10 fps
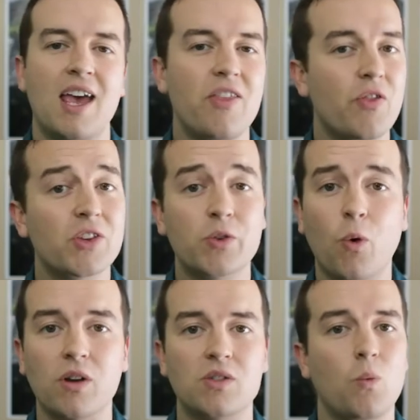In this
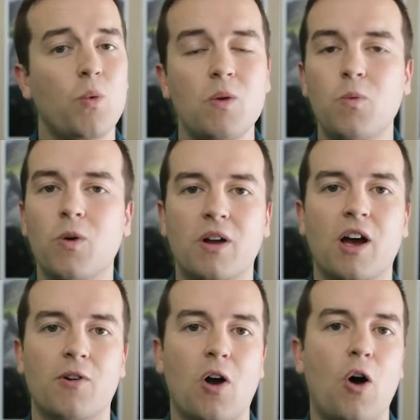course, we will
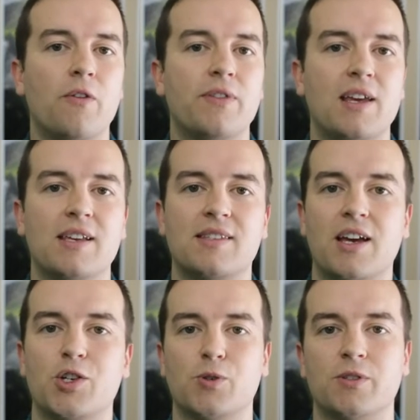cover all of the
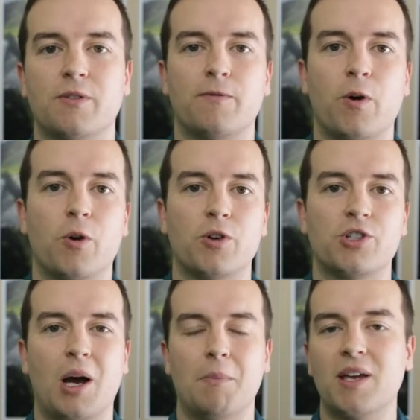essentials of
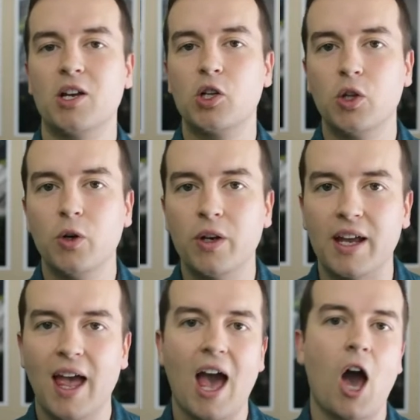Photoshop,
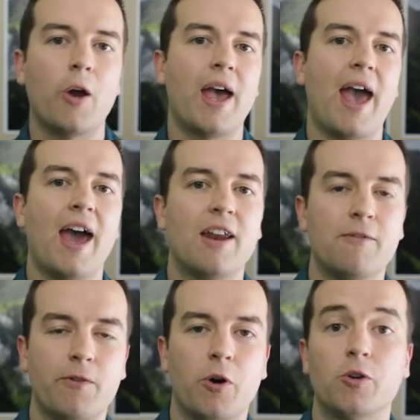including how to edit
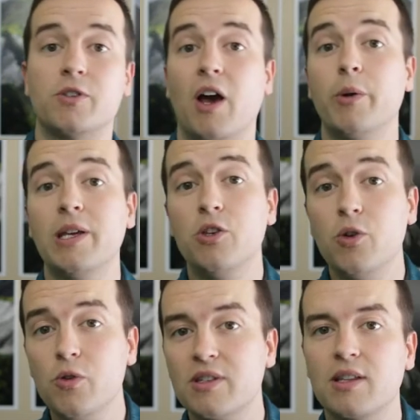photos, how to
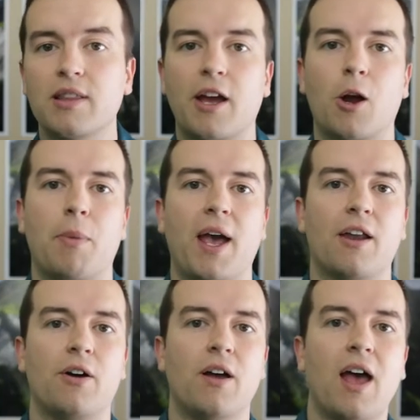use the layer
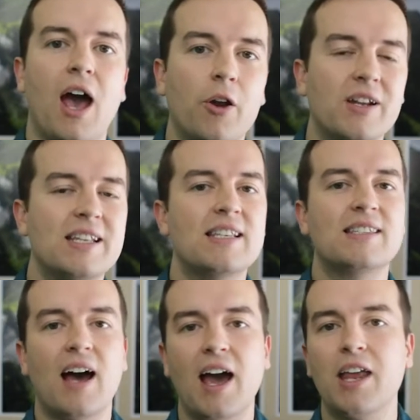panel, how to
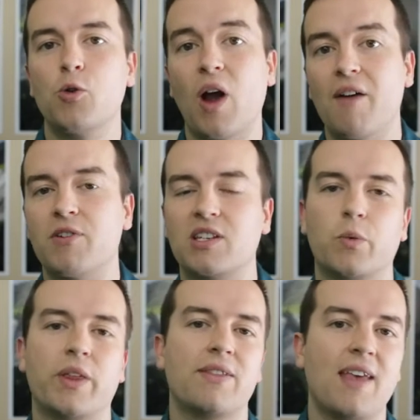design graphics
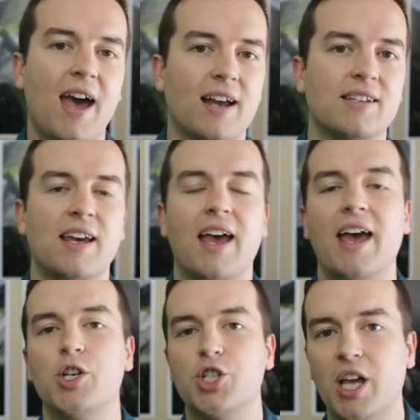with text
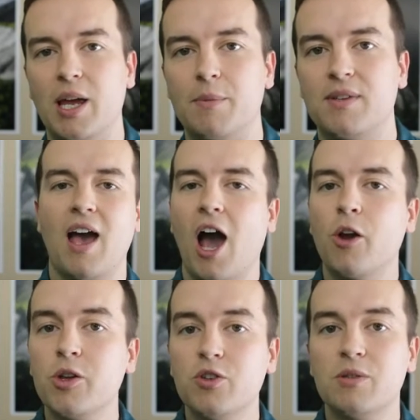and shapes, how
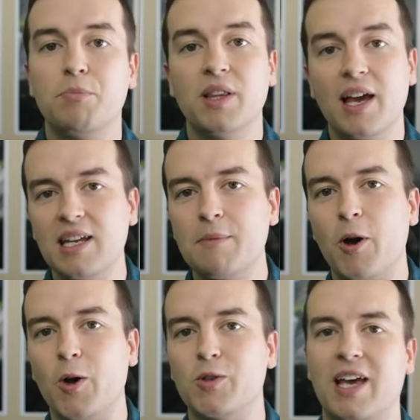to use blending
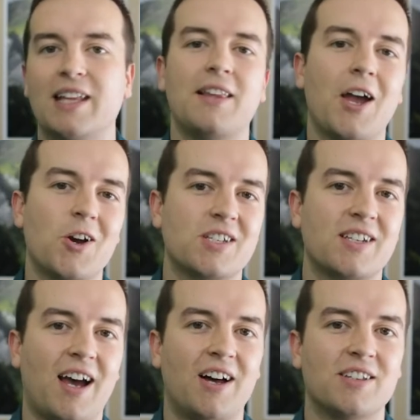modes and layer
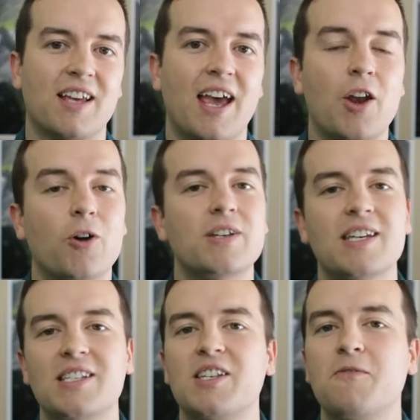styles and
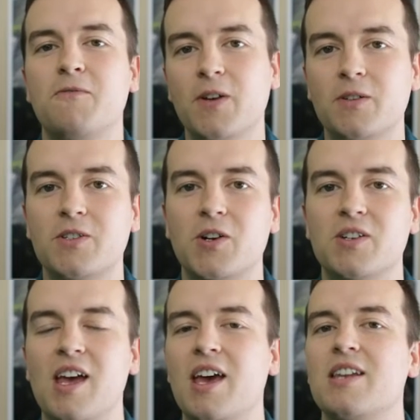artistic
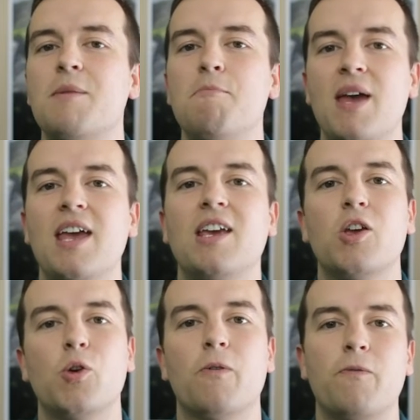filters to make
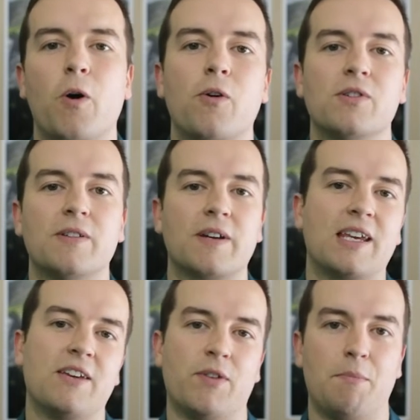your photos look
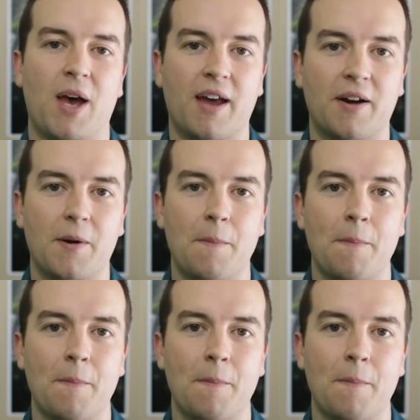even better.